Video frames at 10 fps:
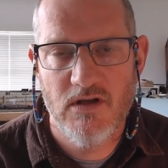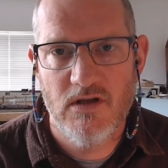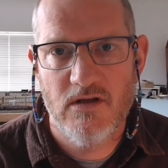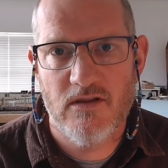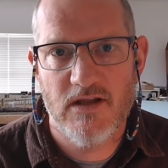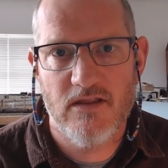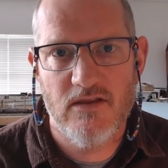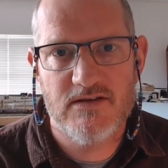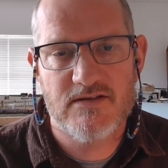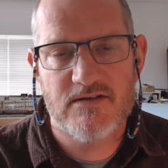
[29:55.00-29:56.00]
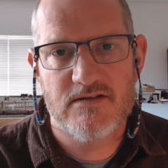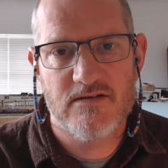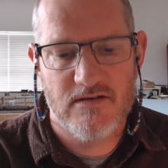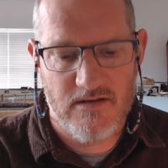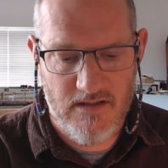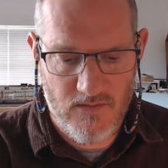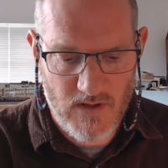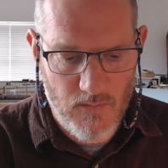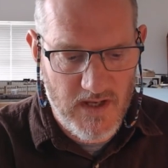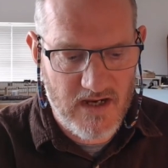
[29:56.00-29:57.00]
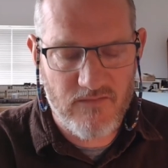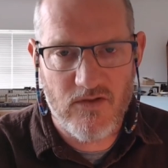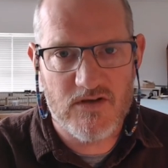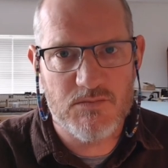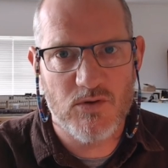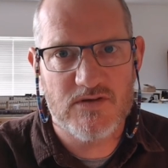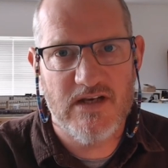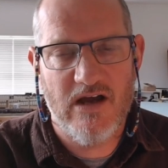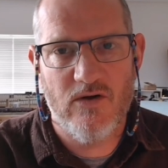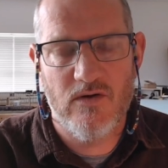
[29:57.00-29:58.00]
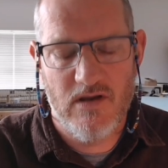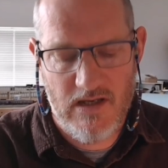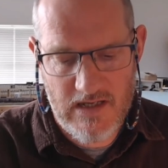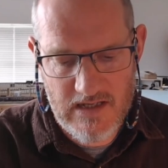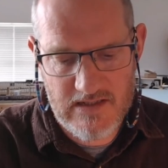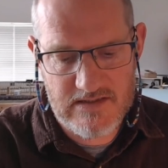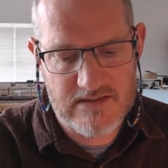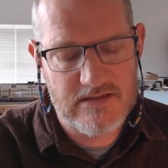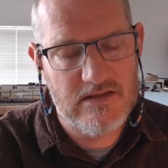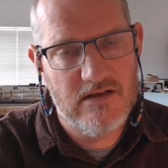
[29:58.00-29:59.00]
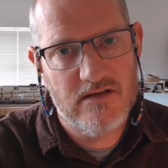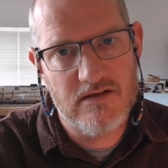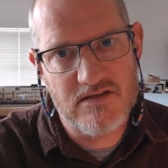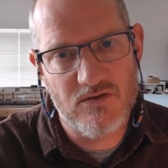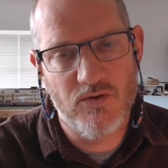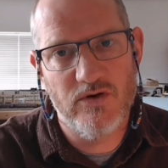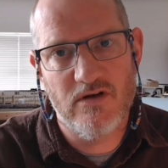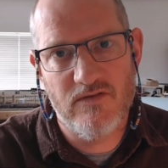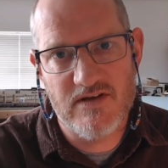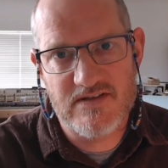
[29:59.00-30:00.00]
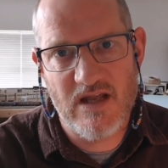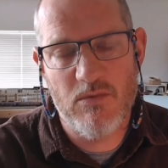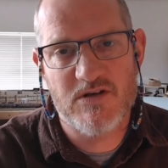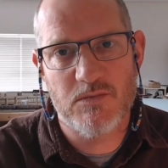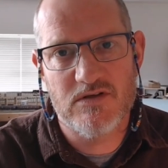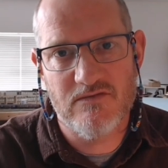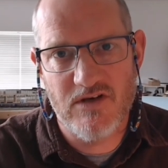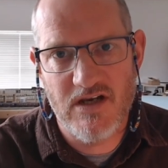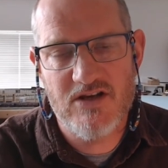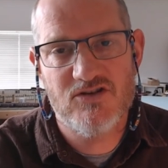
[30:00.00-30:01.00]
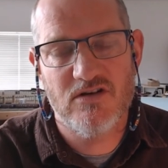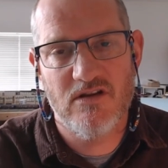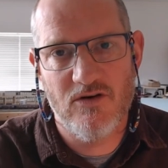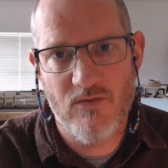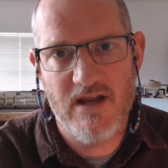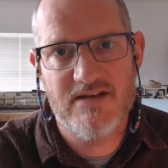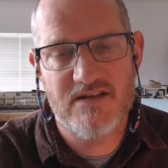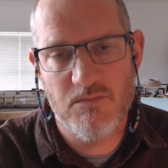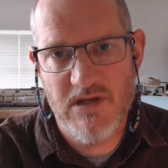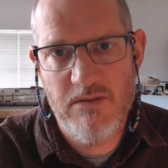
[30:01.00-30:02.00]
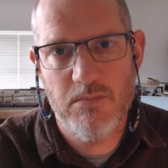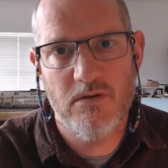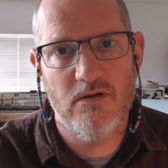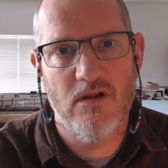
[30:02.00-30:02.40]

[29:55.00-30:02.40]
that this, in the way we have those books now, is the story of the establishment of the nation, the race, the people